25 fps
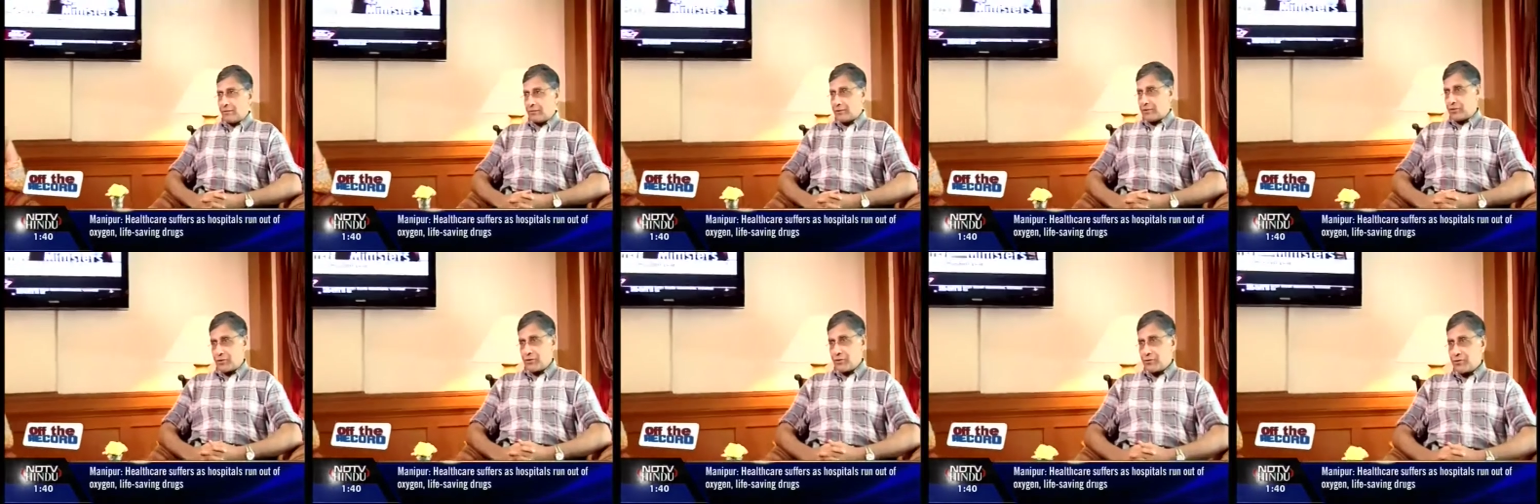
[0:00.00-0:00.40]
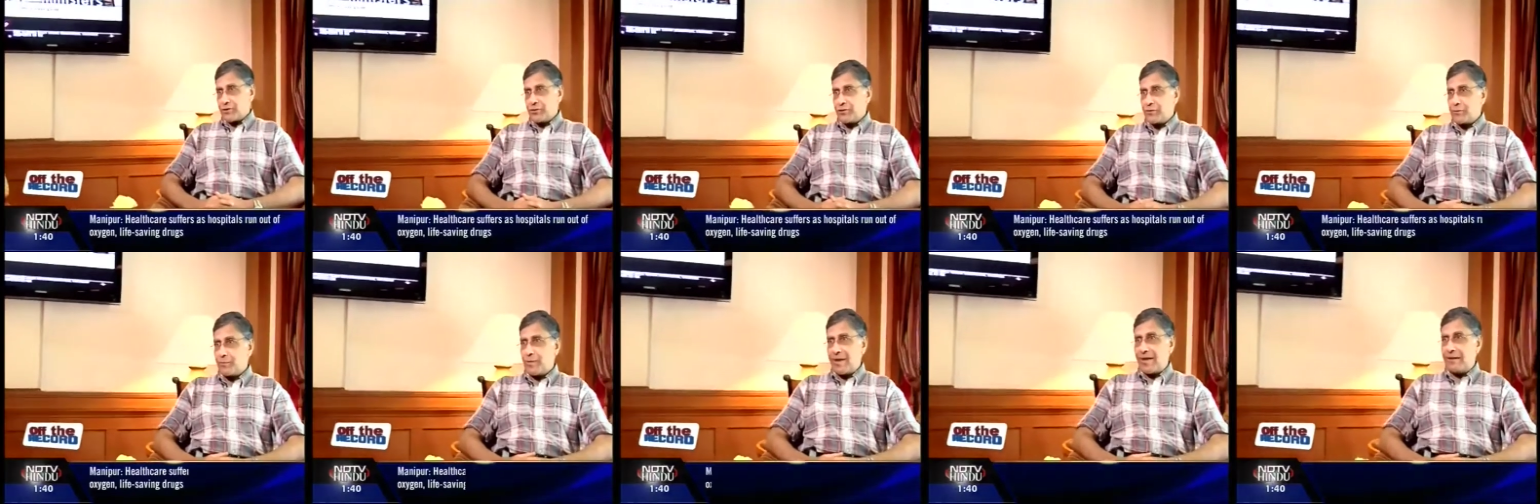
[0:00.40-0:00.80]
was chosen
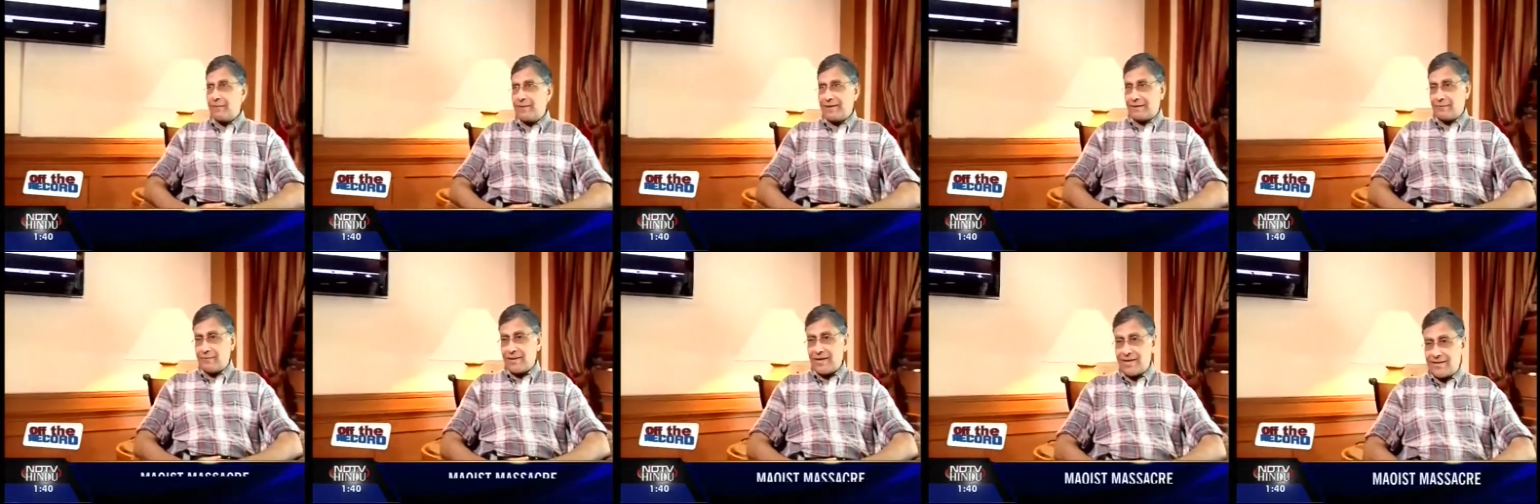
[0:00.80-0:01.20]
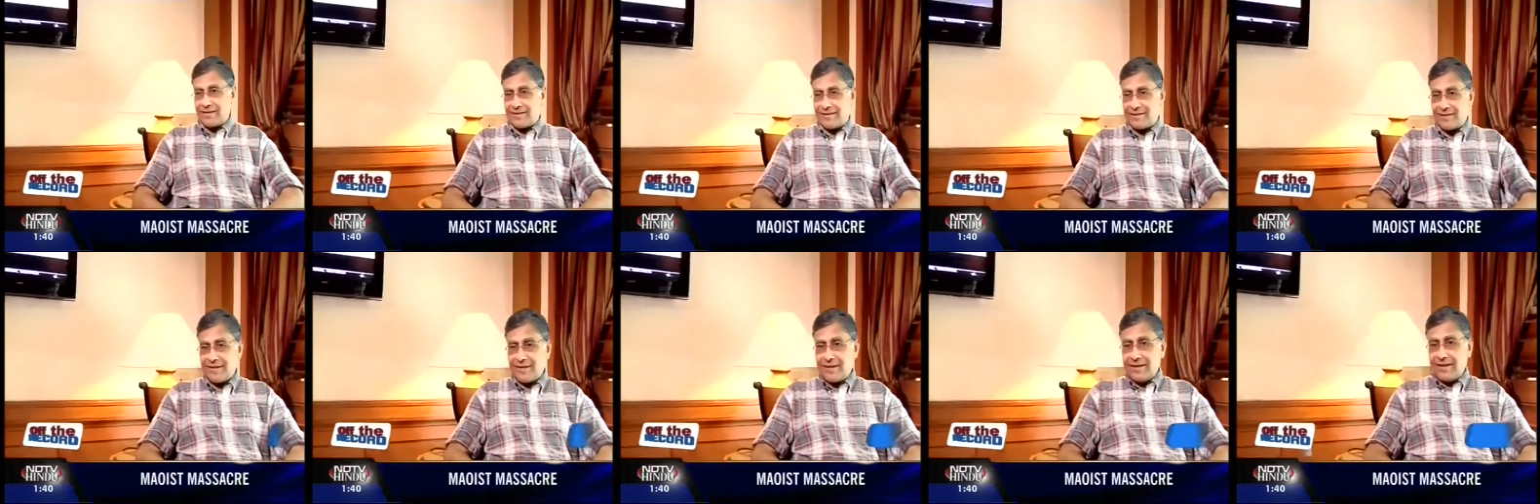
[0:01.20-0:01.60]
to play
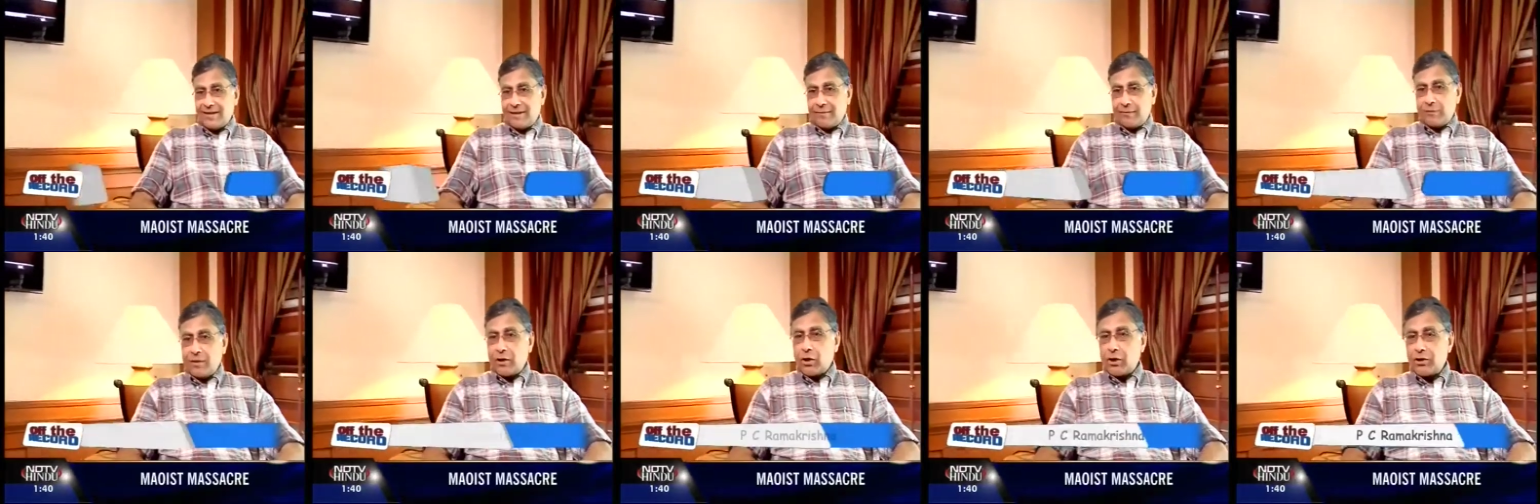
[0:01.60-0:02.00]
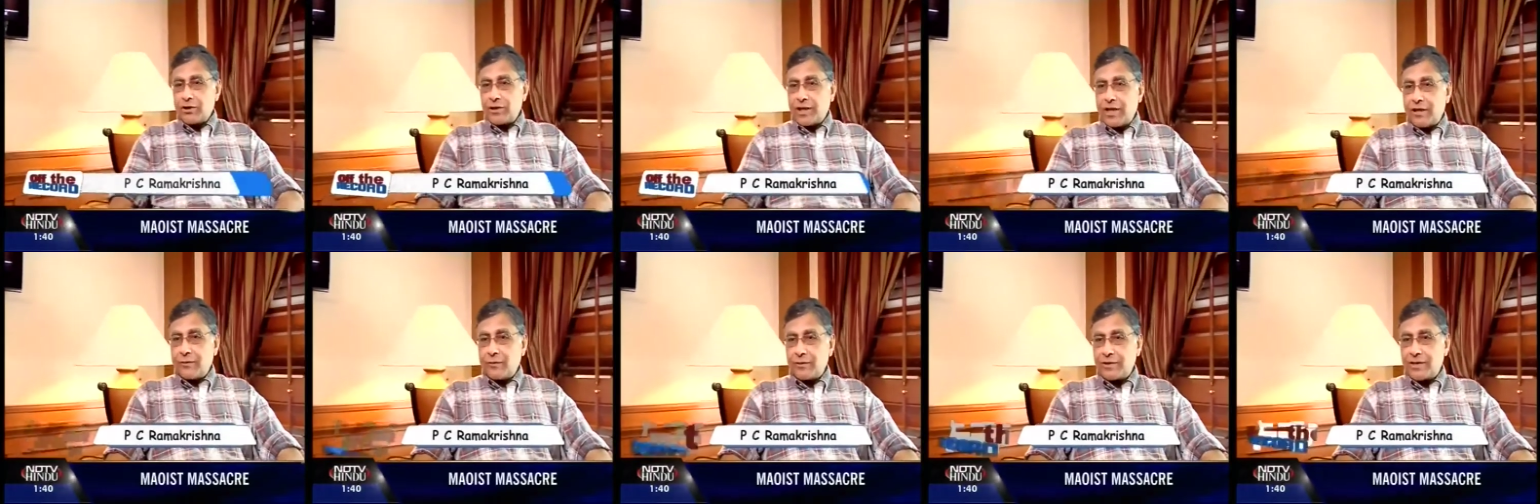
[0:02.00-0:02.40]
Macbeth because
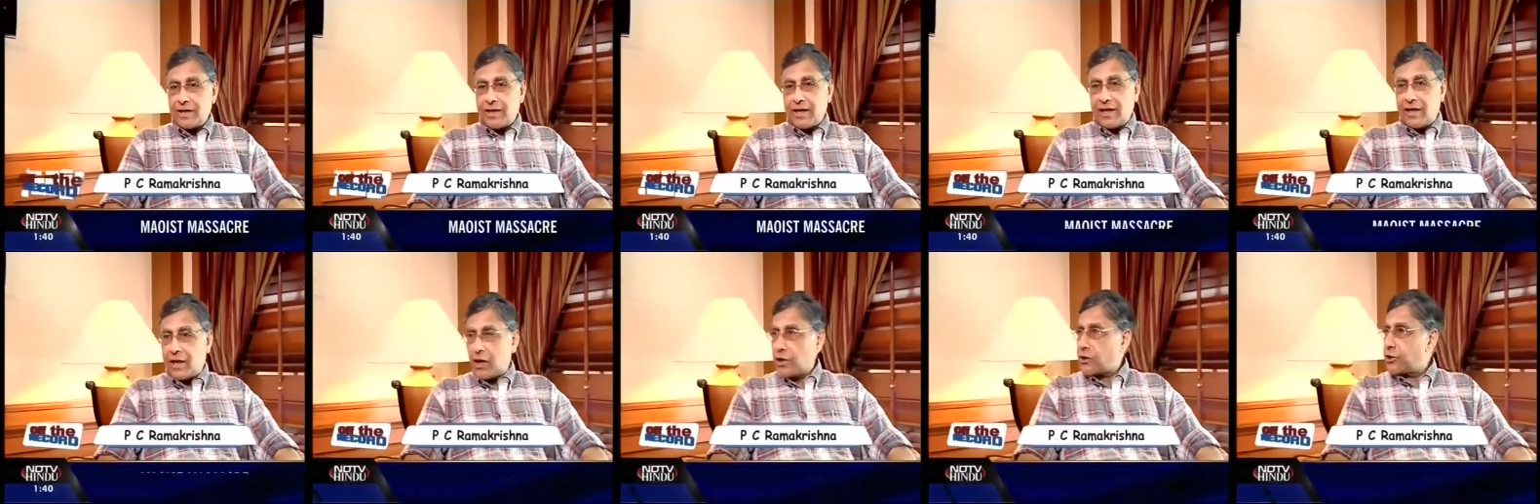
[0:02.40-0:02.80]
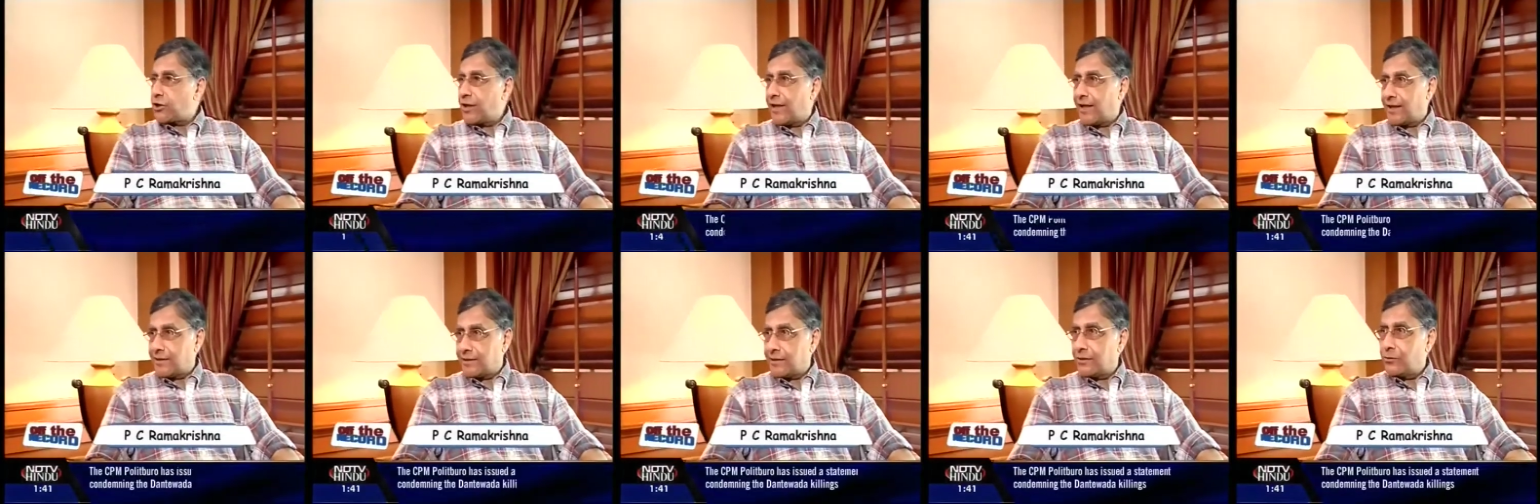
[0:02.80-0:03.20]
it was an English
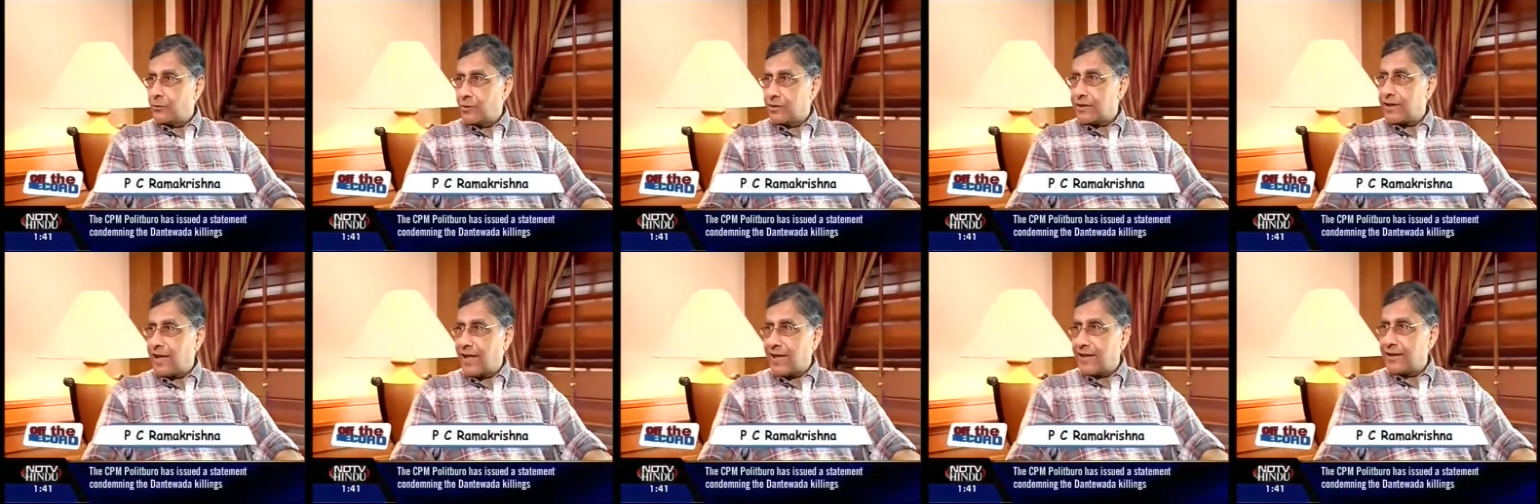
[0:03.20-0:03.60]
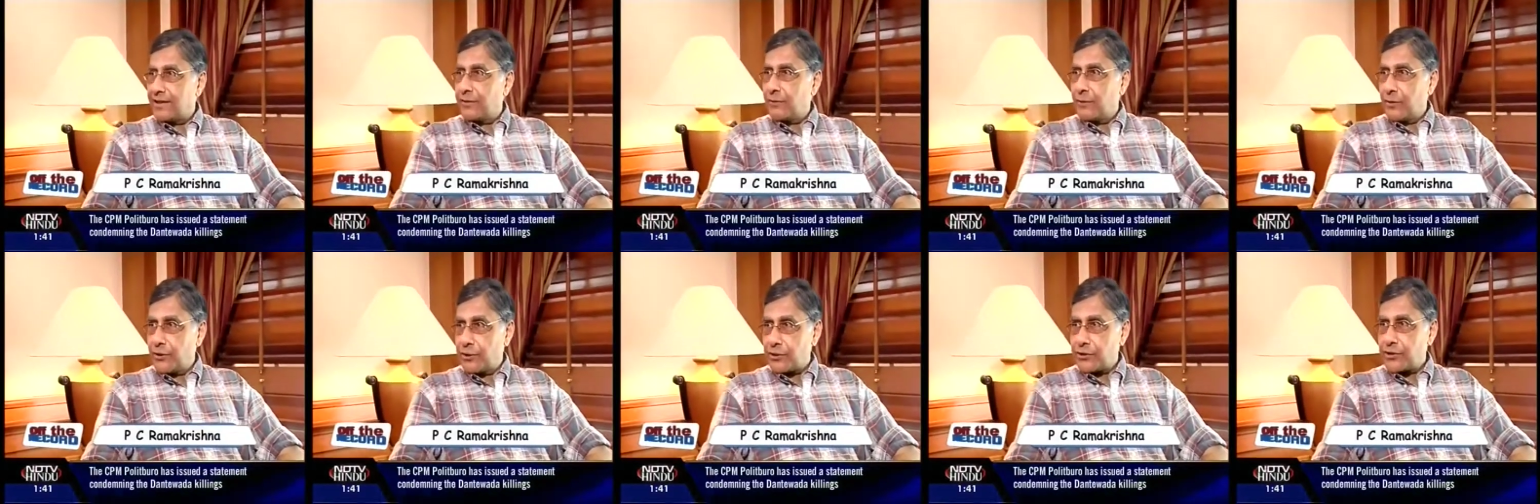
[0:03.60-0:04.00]
director who was the head of the
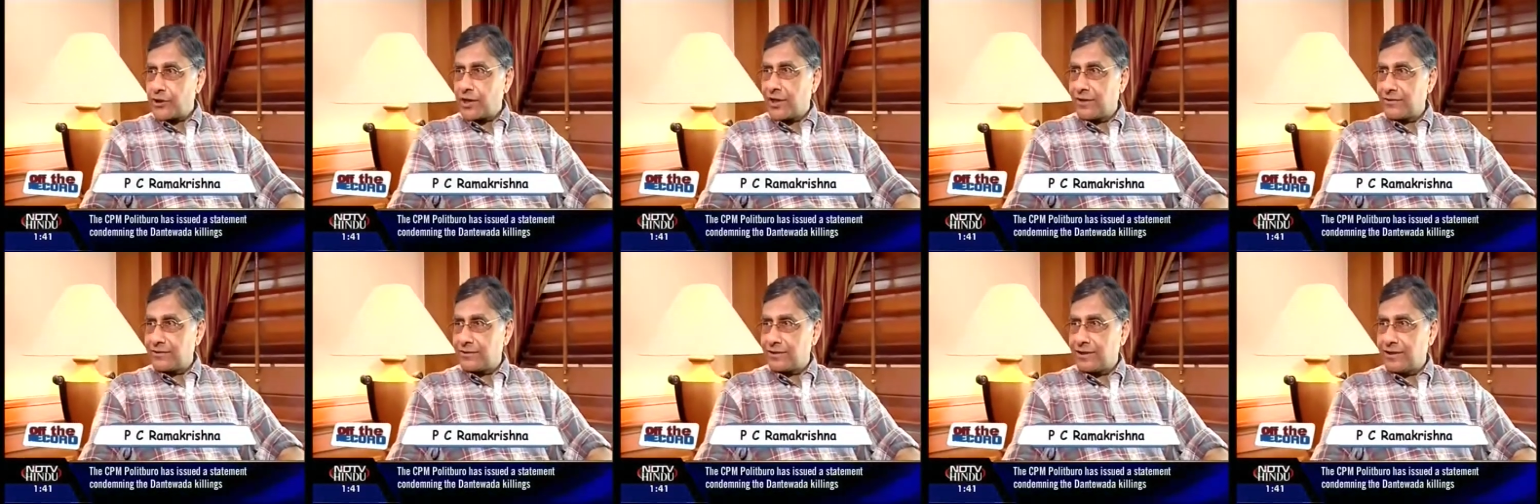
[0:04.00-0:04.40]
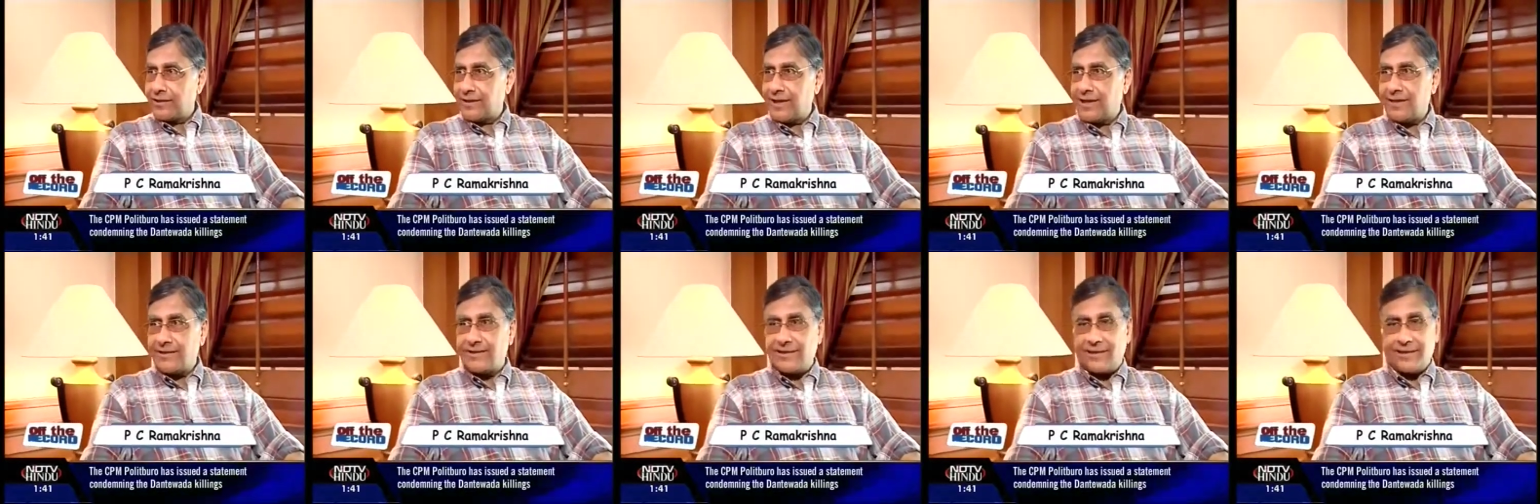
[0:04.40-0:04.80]
British Council at
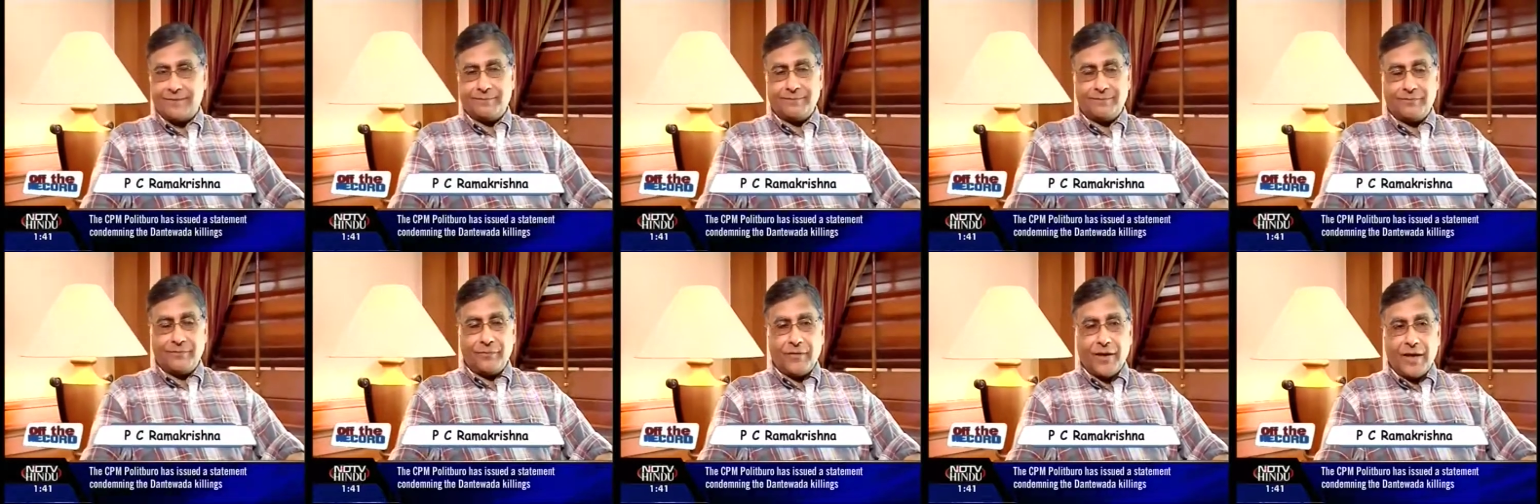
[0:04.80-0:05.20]
that time.